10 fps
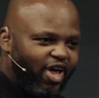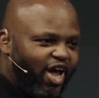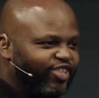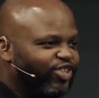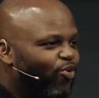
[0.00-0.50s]

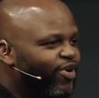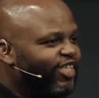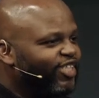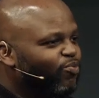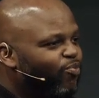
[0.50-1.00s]
And so it
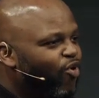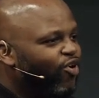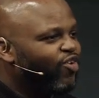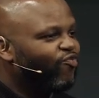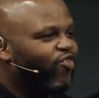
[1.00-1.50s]
is
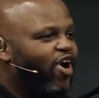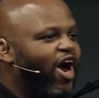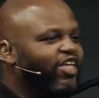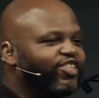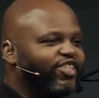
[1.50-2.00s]
important for
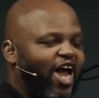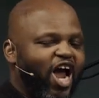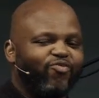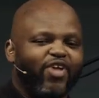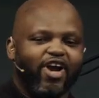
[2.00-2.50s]
us to
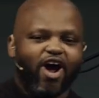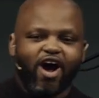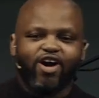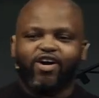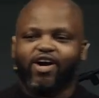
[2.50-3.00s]
have that
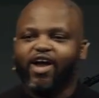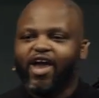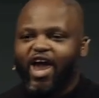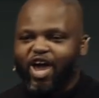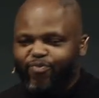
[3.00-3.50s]
hunger
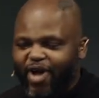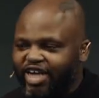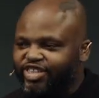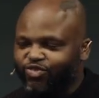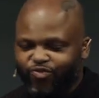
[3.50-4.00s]
and
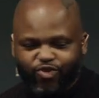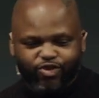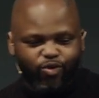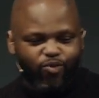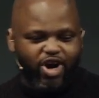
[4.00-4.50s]
passion for
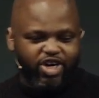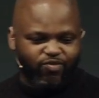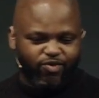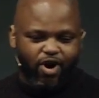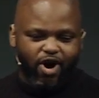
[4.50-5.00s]
the Word
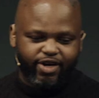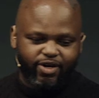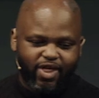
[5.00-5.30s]
of God.